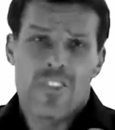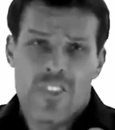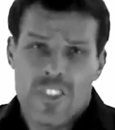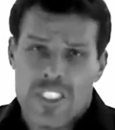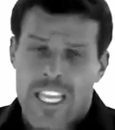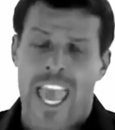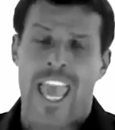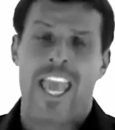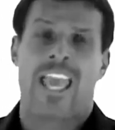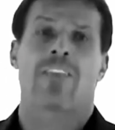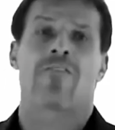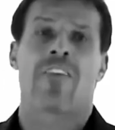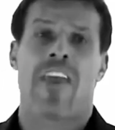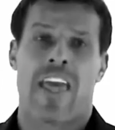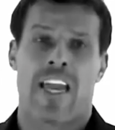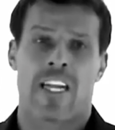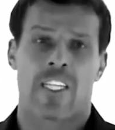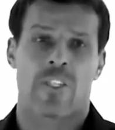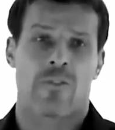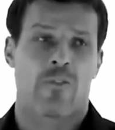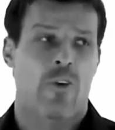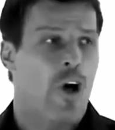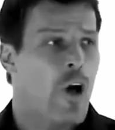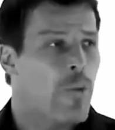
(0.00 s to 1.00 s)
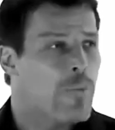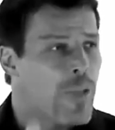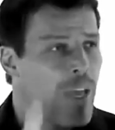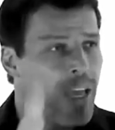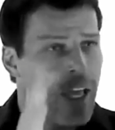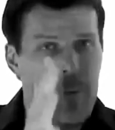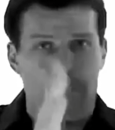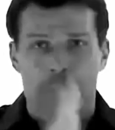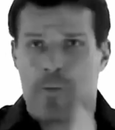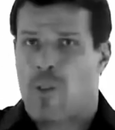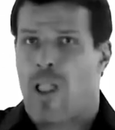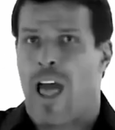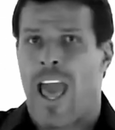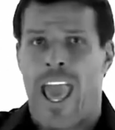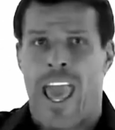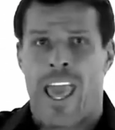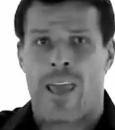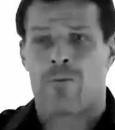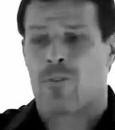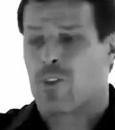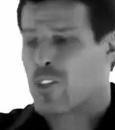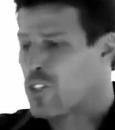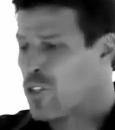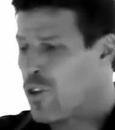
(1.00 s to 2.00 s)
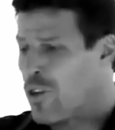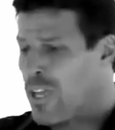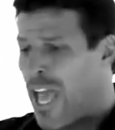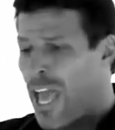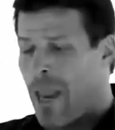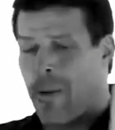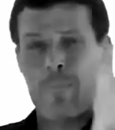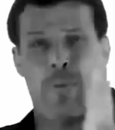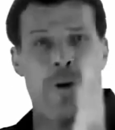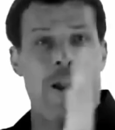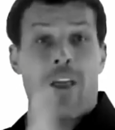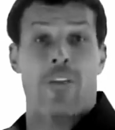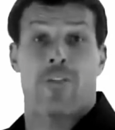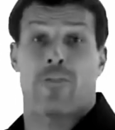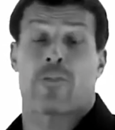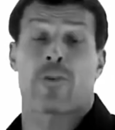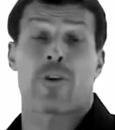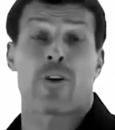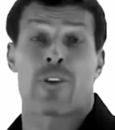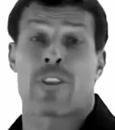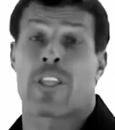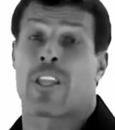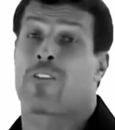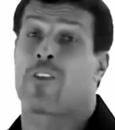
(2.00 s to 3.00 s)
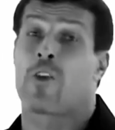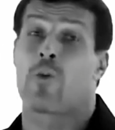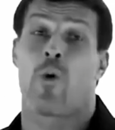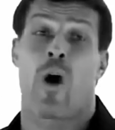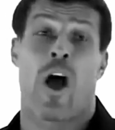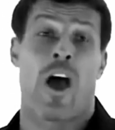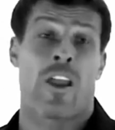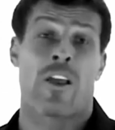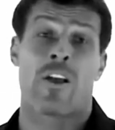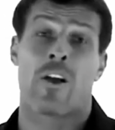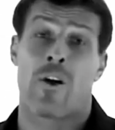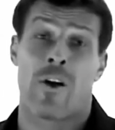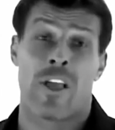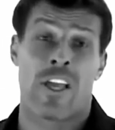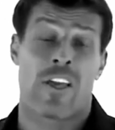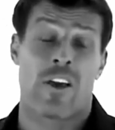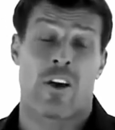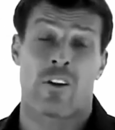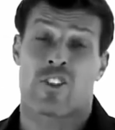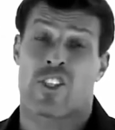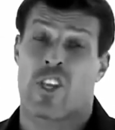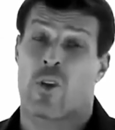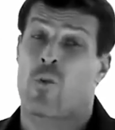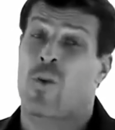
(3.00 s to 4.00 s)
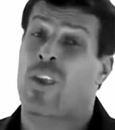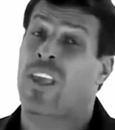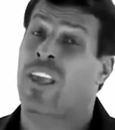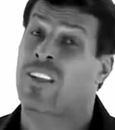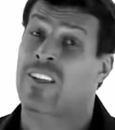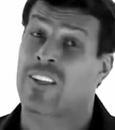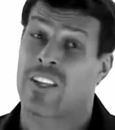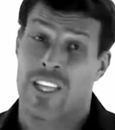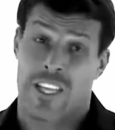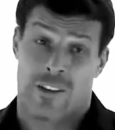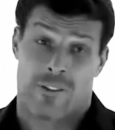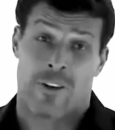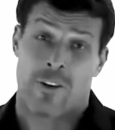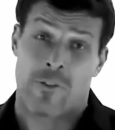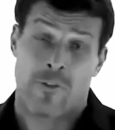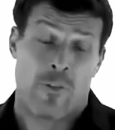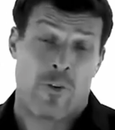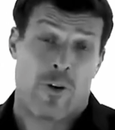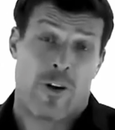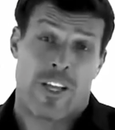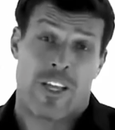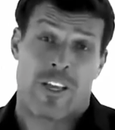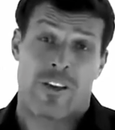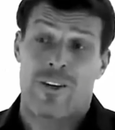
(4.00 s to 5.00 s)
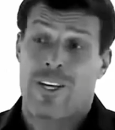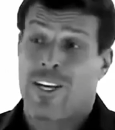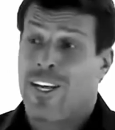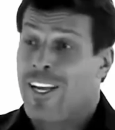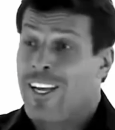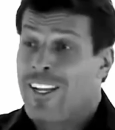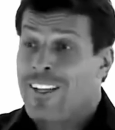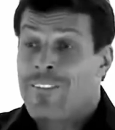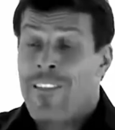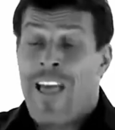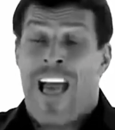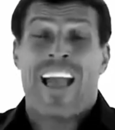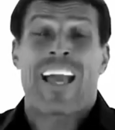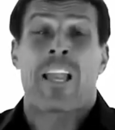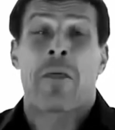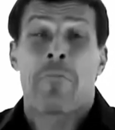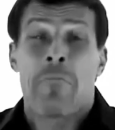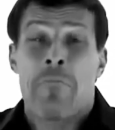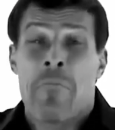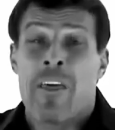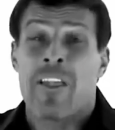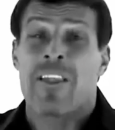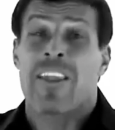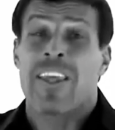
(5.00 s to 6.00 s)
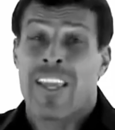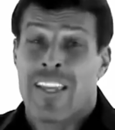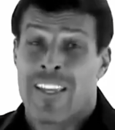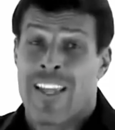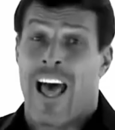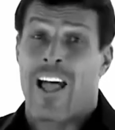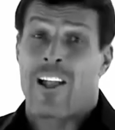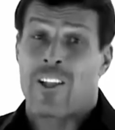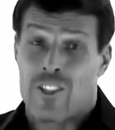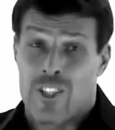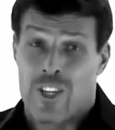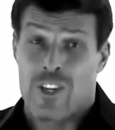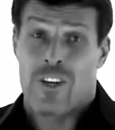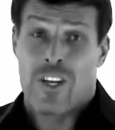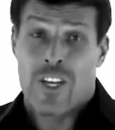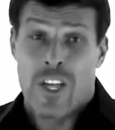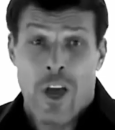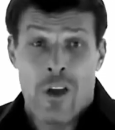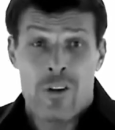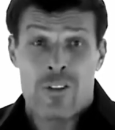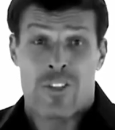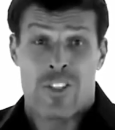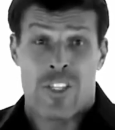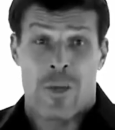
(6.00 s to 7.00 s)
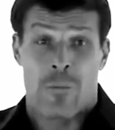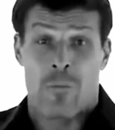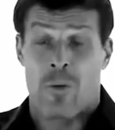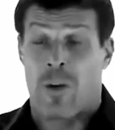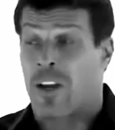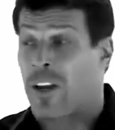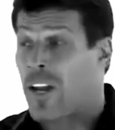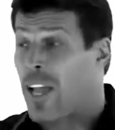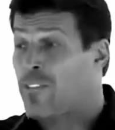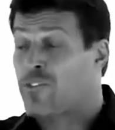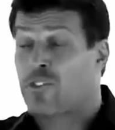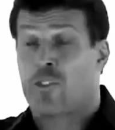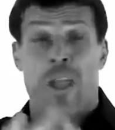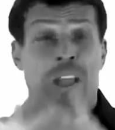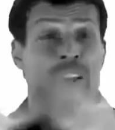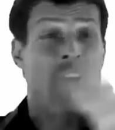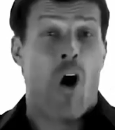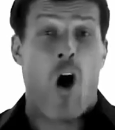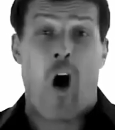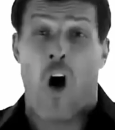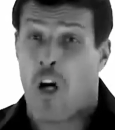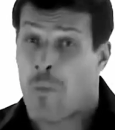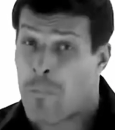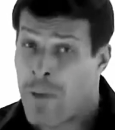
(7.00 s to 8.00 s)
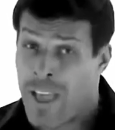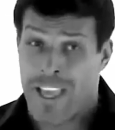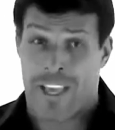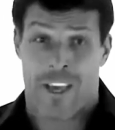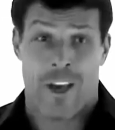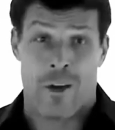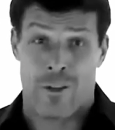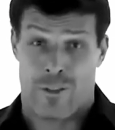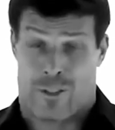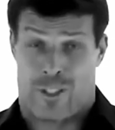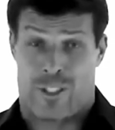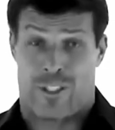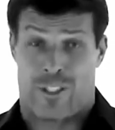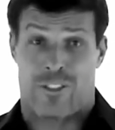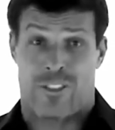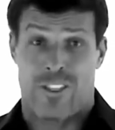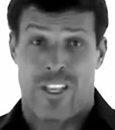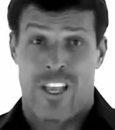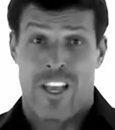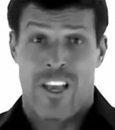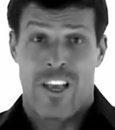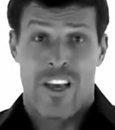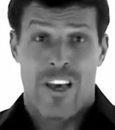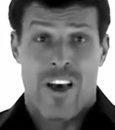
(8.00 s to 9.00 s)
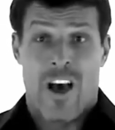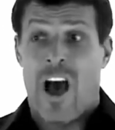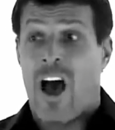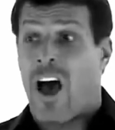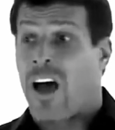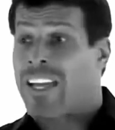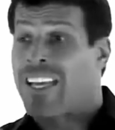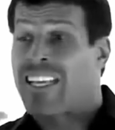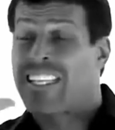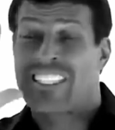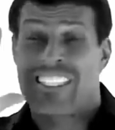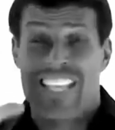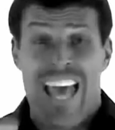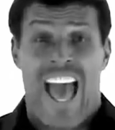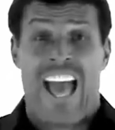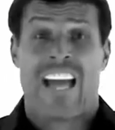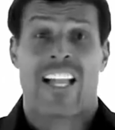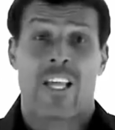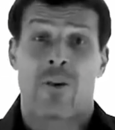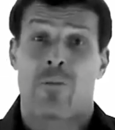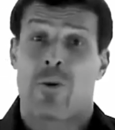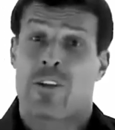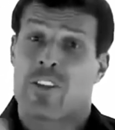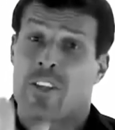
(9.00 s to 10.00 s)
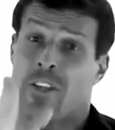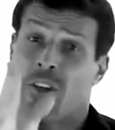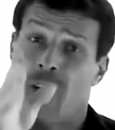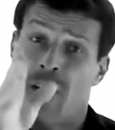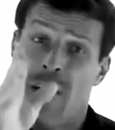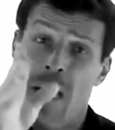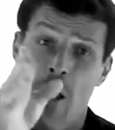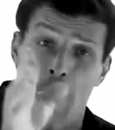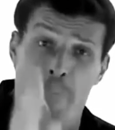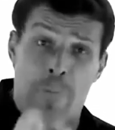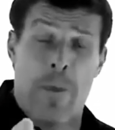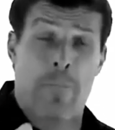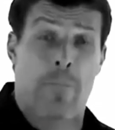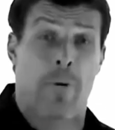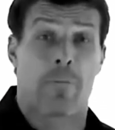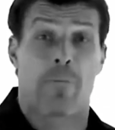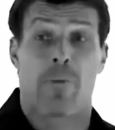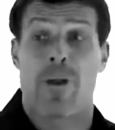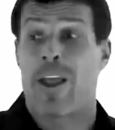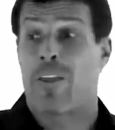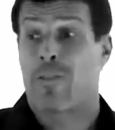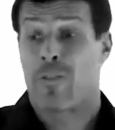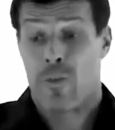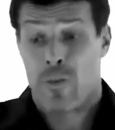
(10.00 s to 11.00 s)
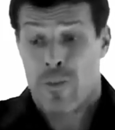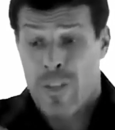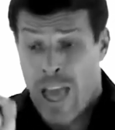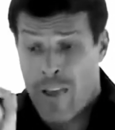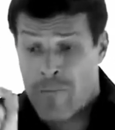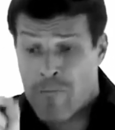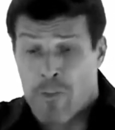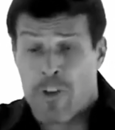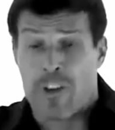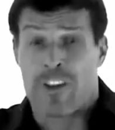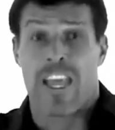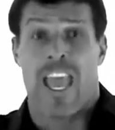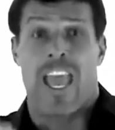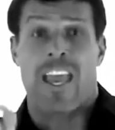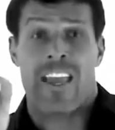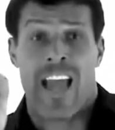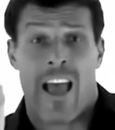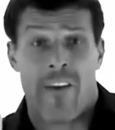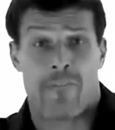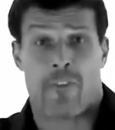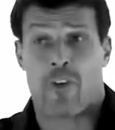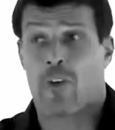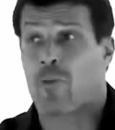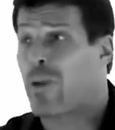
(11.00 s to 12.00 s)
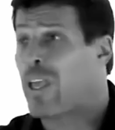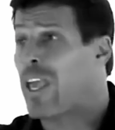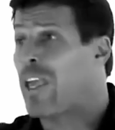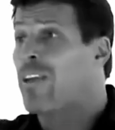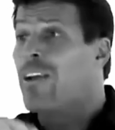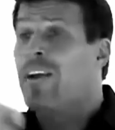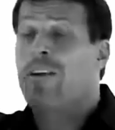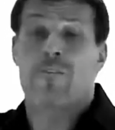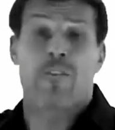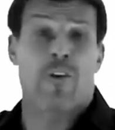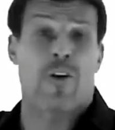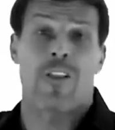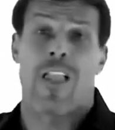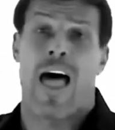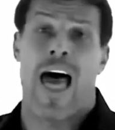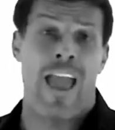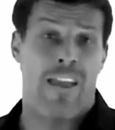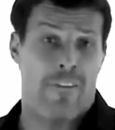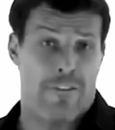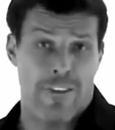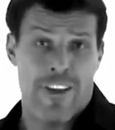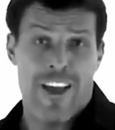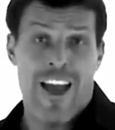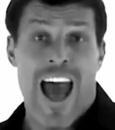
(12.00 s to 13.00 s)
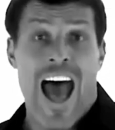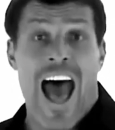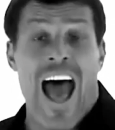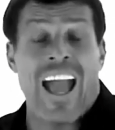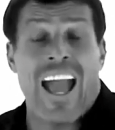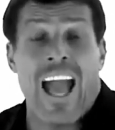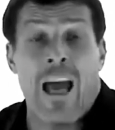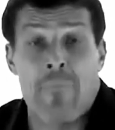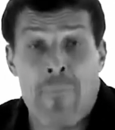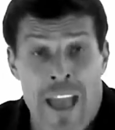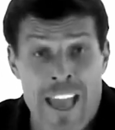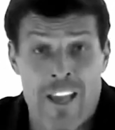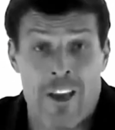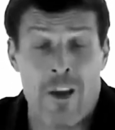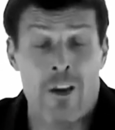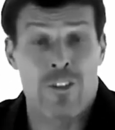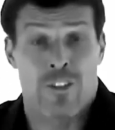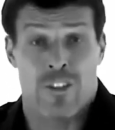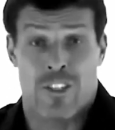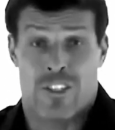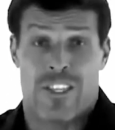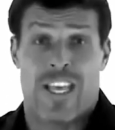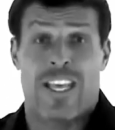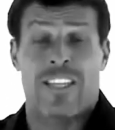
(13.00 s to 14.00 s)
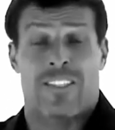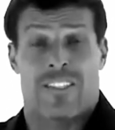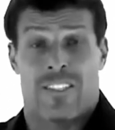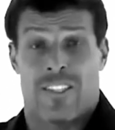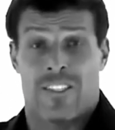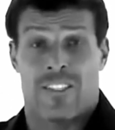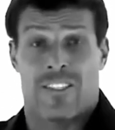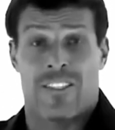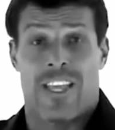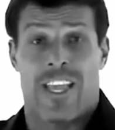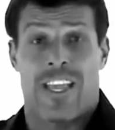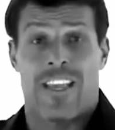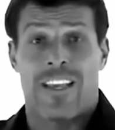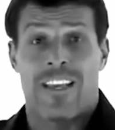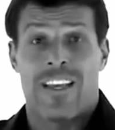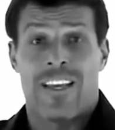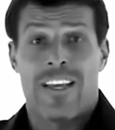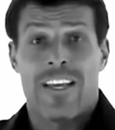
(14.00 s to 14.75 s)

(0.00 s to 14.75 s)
Take advantage of it. We'll help you get a plan. We'll show you how to break through. And then if you want ongoing coaching, we can deliver it for you. I get $1 million a year to coach someone, and I've trained all my coaches on exactly what they do to help people break through, not for a day, not for a week, for a life. I got my coaches that I still see.